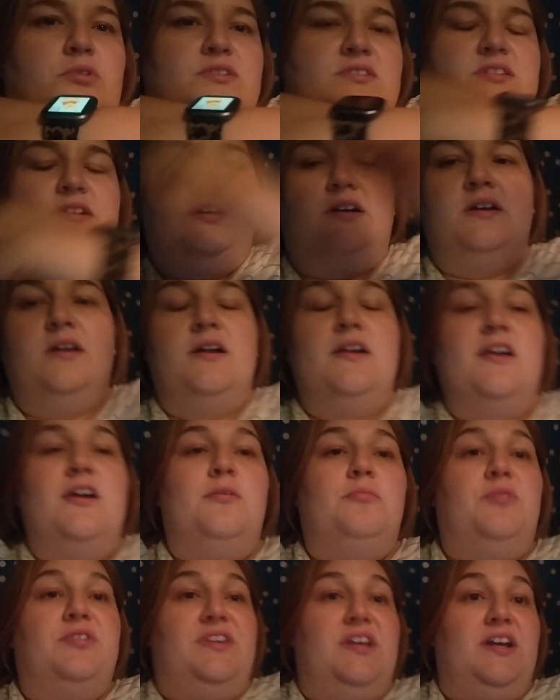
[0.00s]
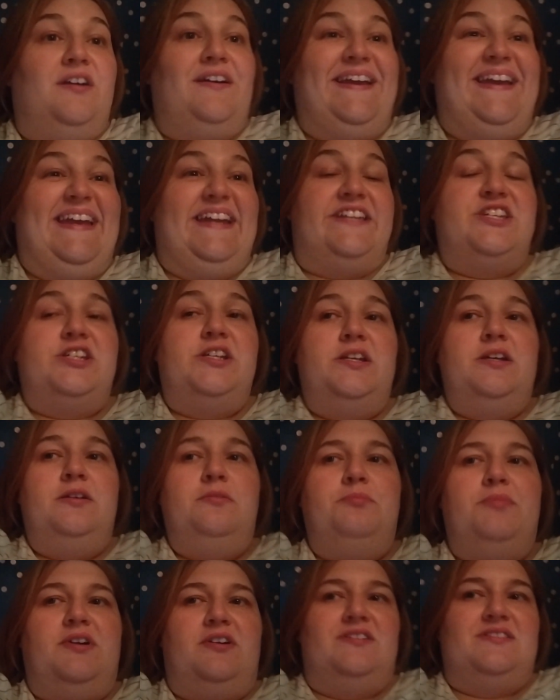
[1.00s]
one was there. But they're itchy
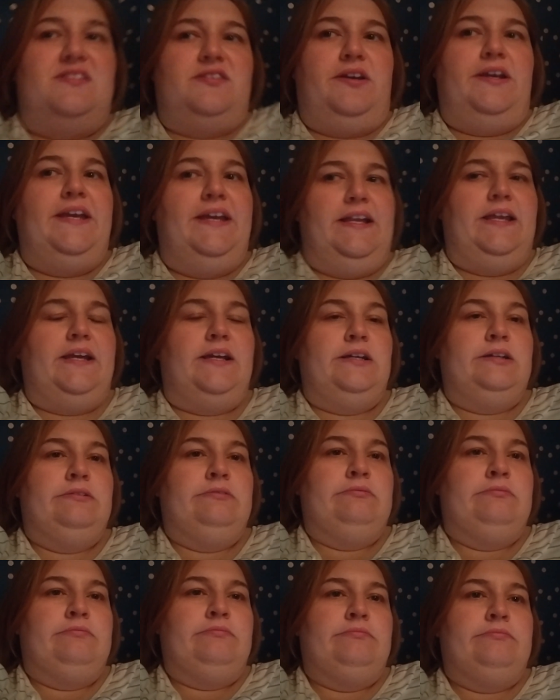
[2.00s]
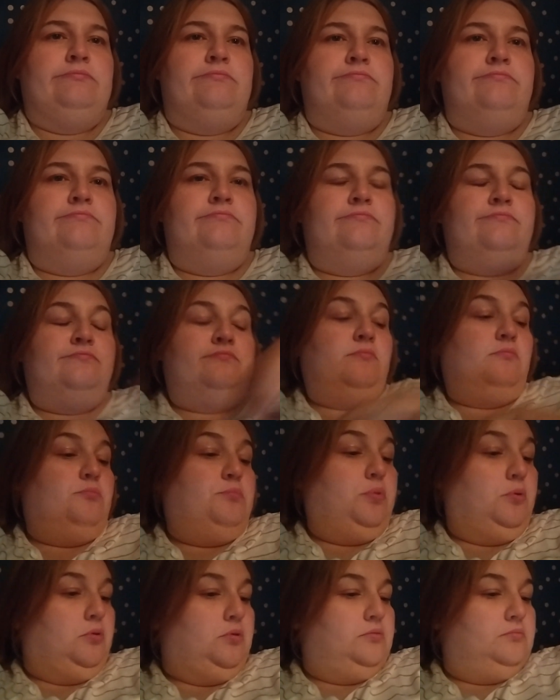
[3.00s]
because they're healing.
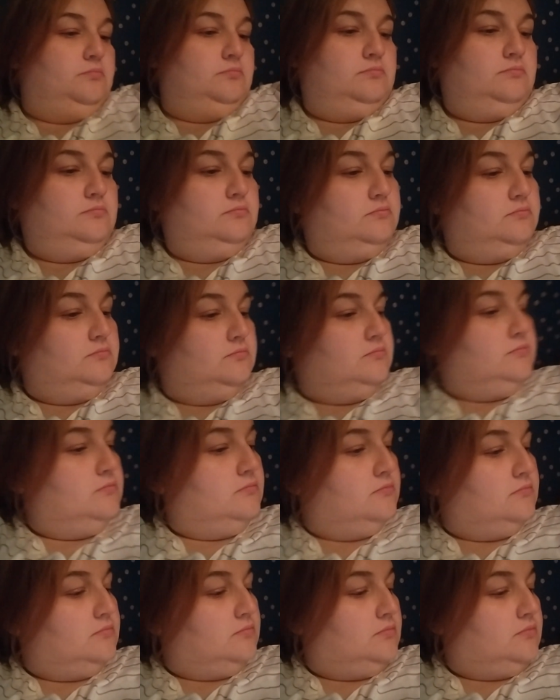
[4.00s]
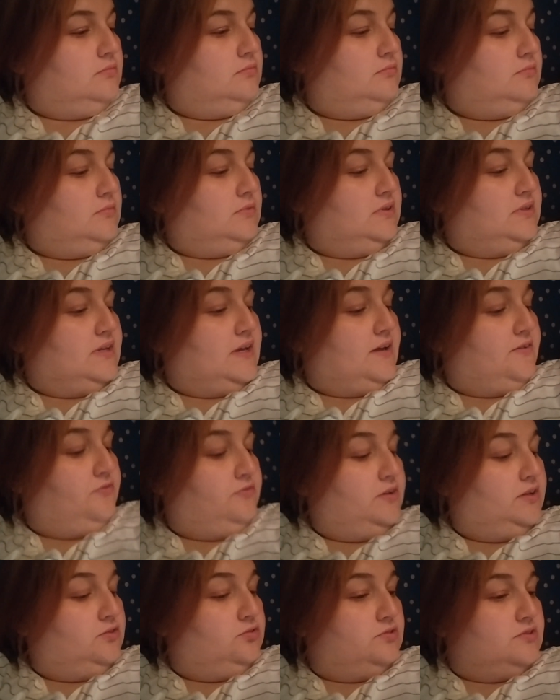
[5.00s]
But
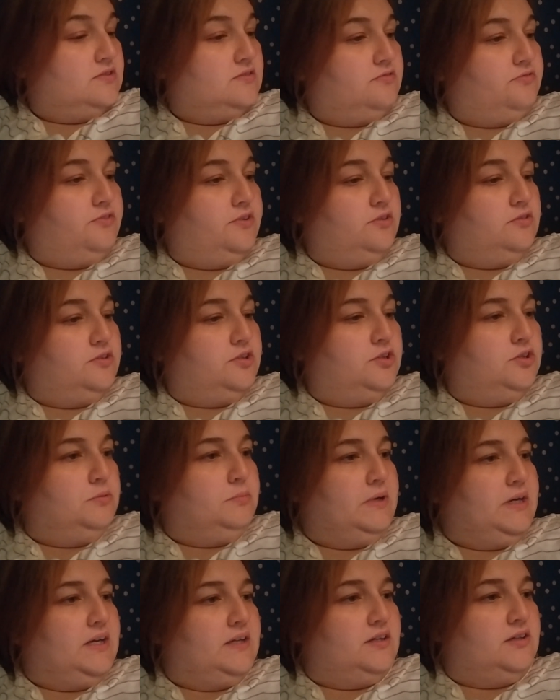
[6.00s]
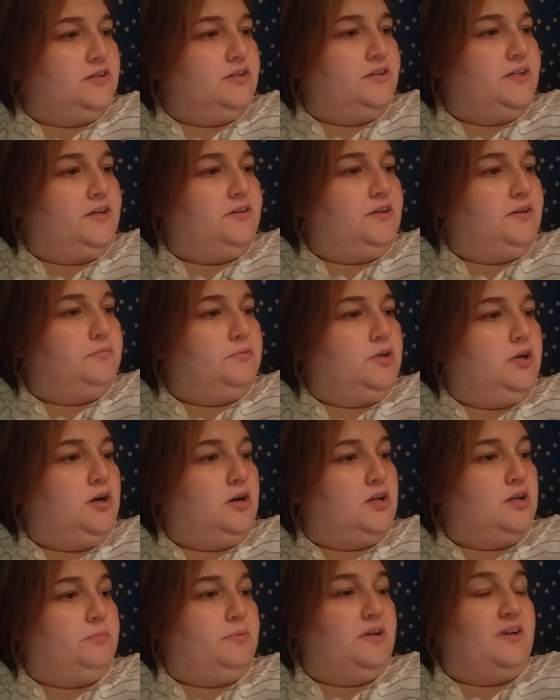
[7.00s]
definitely doesn't feel too bad. I don't know that I'm
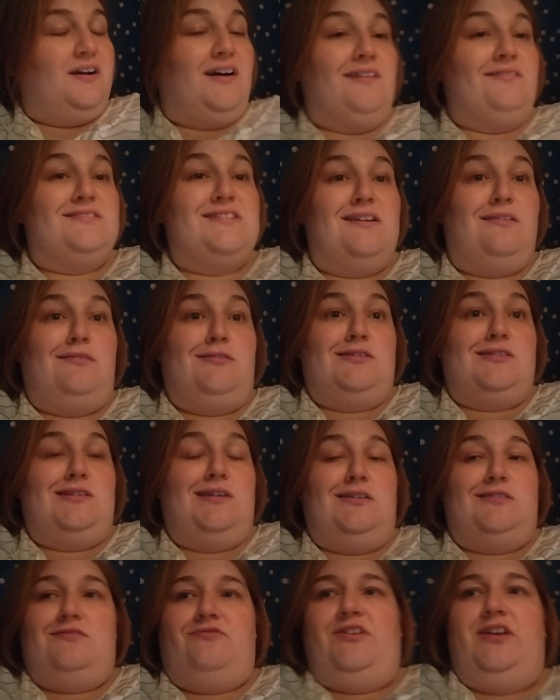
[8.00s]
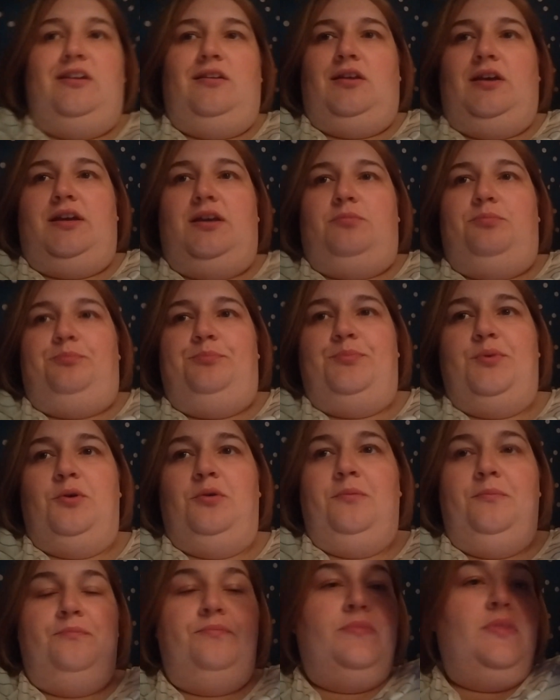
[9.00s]
talking about it. Obviously, when it starts feeling like it.
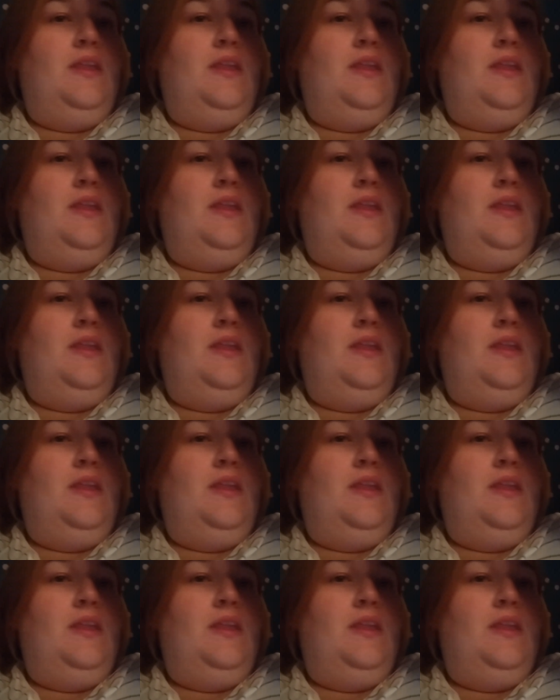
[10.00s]
But